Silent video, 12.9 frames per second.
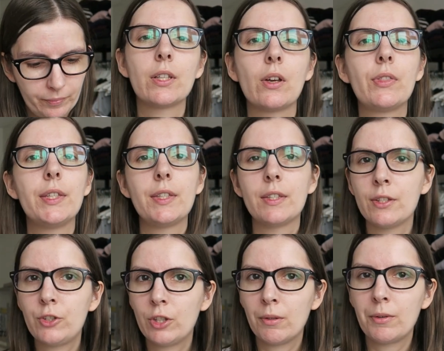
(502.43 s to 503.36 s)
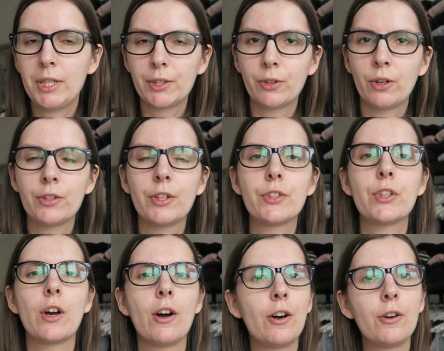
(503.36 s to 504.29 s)
So this is a chill readathon,
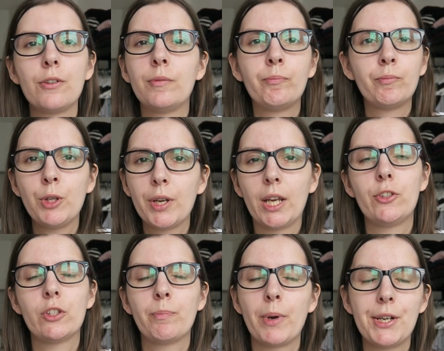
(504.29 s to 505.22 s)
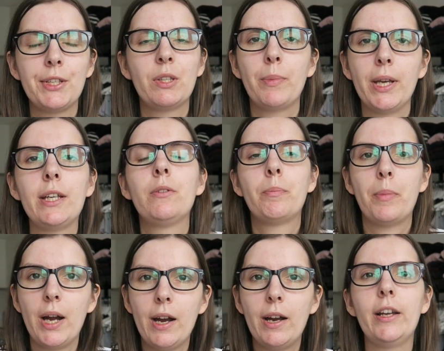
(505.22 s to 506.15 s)
so you can just participate
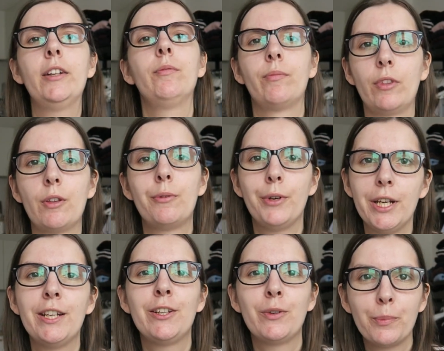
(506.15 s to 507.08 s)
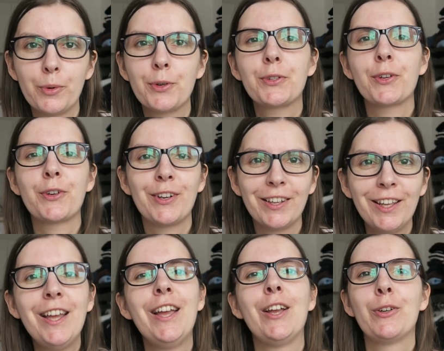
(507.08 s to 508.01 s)
by reading books or
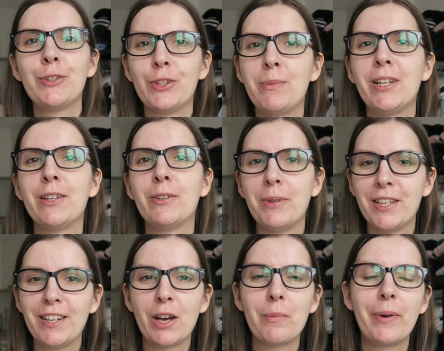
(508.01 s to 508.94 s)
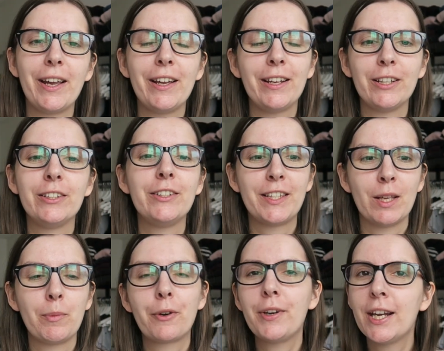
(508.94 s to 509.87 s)
consuming media by
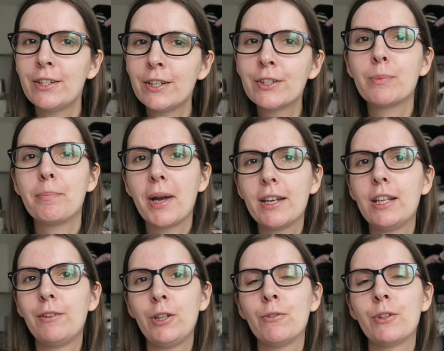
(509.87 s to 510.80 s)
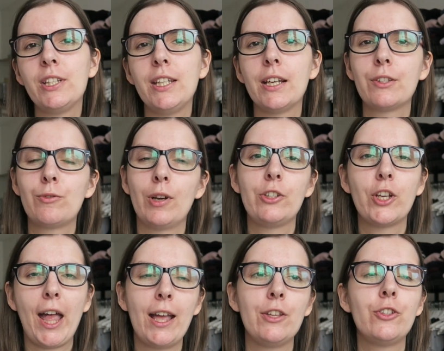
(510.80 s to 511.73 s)
disabled creators, but if you want the extra
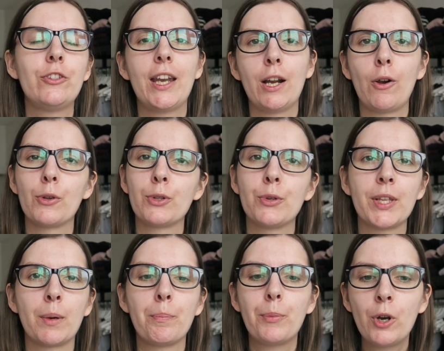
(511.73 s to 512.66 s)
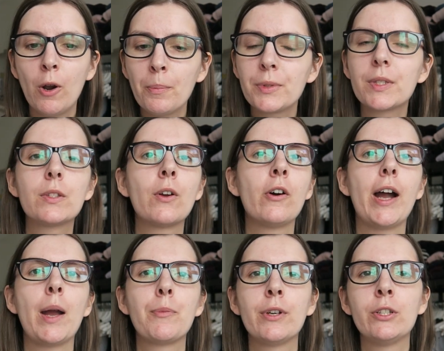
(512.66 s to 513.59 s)
challenge, there are also some prompts. So
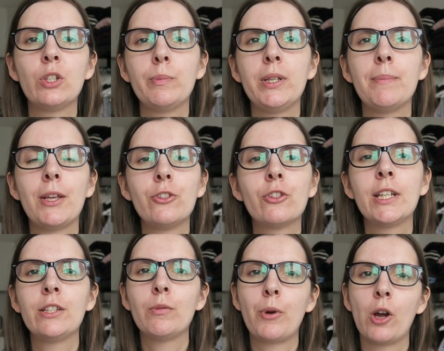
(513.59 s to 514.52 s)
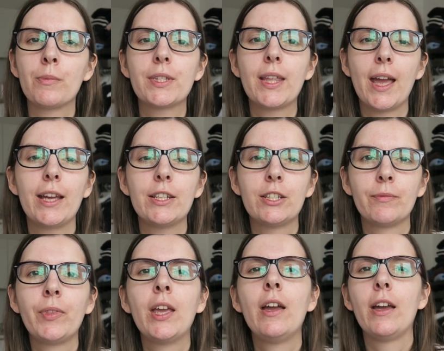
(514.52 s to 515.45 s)
I'm going to be mentioning the prompts that,
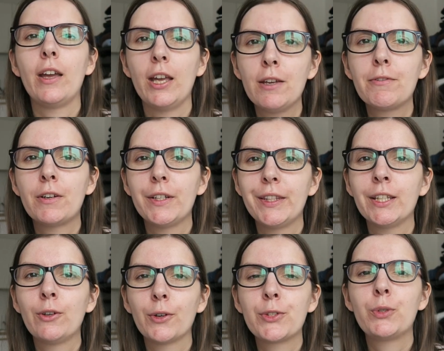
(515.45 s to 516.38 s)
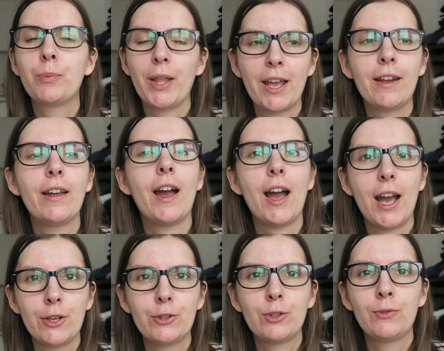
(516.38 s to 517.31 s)
if everything goes to plan,
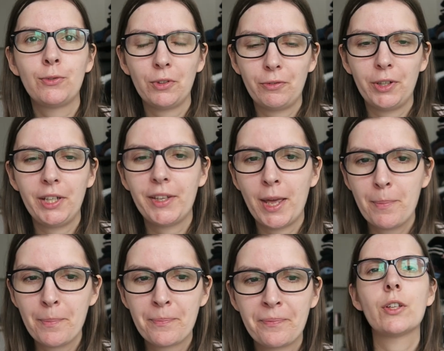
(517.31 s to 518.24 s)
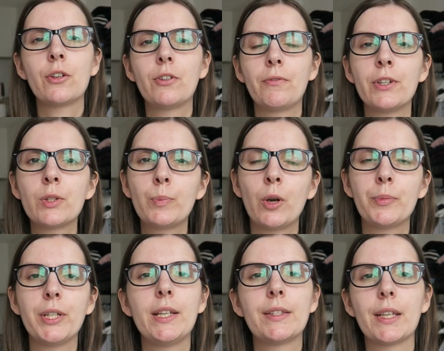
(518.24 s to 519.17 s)
I should fulfill them. So the first
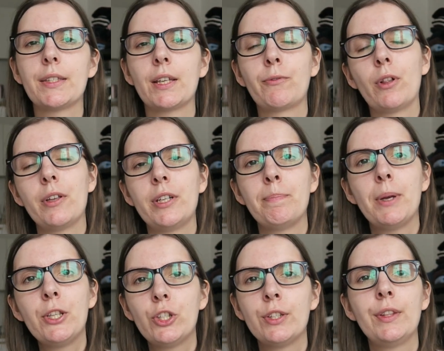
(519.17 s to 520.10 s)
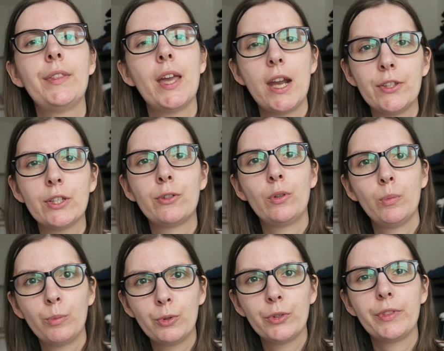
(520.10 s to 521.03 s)
prompt is, as I've already mentioned, there is a
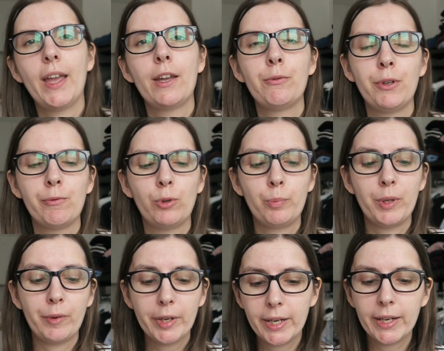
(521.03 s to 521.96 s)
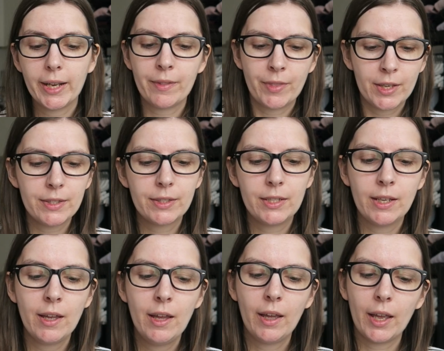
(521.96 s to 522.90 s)
group book that we will be reading, and that is
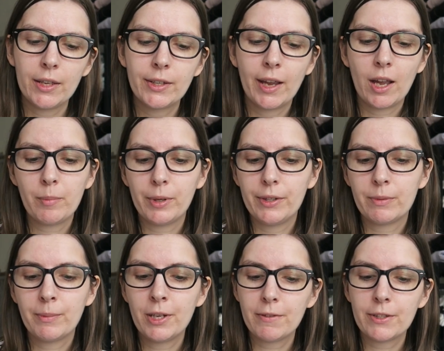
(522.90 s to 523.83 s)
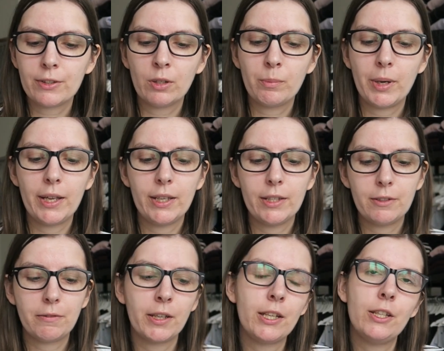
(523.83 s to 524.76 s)
the Anti-Ableist Manifesto by
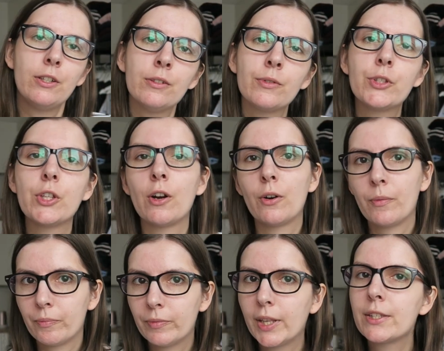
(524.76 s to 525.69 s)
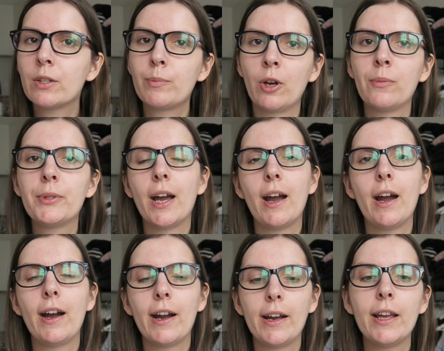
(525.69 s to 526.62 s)
Tiffany Yu. So that's a prompt
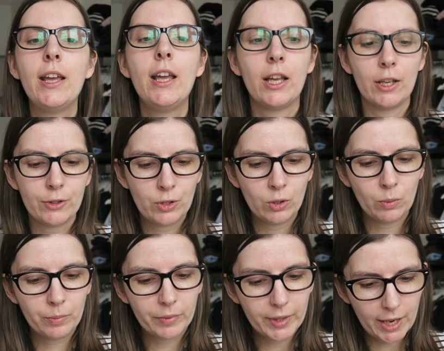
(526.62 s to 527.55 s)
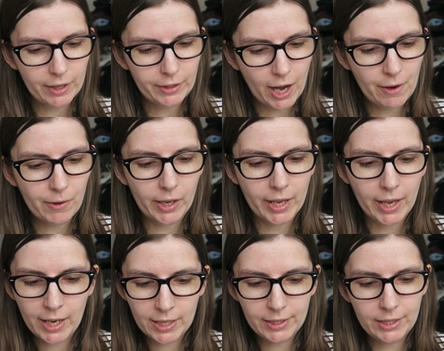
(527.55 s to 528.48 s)
I assume that I will
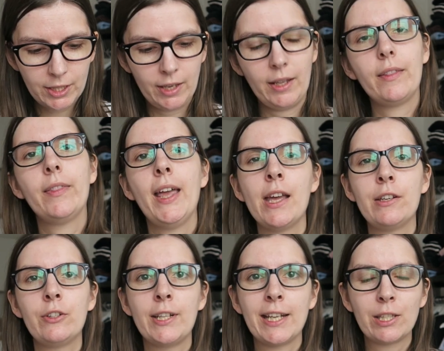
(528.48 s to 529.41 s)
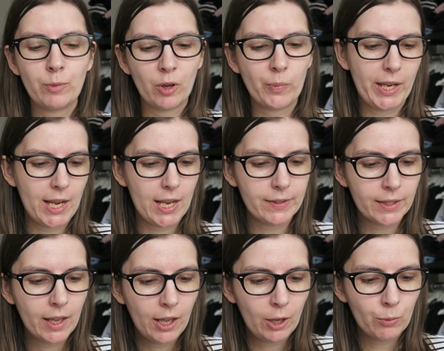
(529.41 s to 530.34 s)
hit. Then the next prompt is
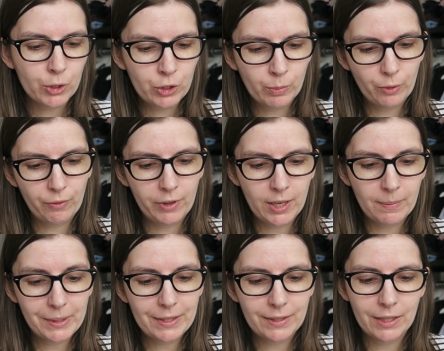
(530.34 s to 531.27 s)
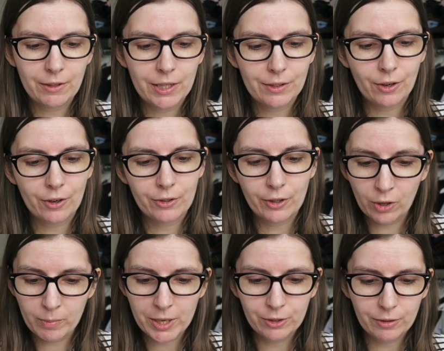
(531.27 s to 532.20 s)
watch a movie, miniseries or
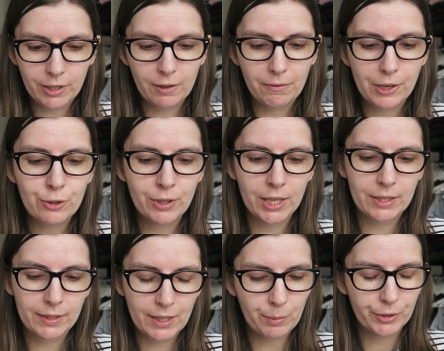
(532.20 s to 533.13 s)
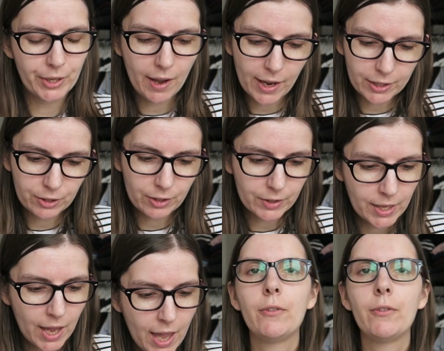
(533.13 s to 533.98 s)
documentary featuring disabled actors.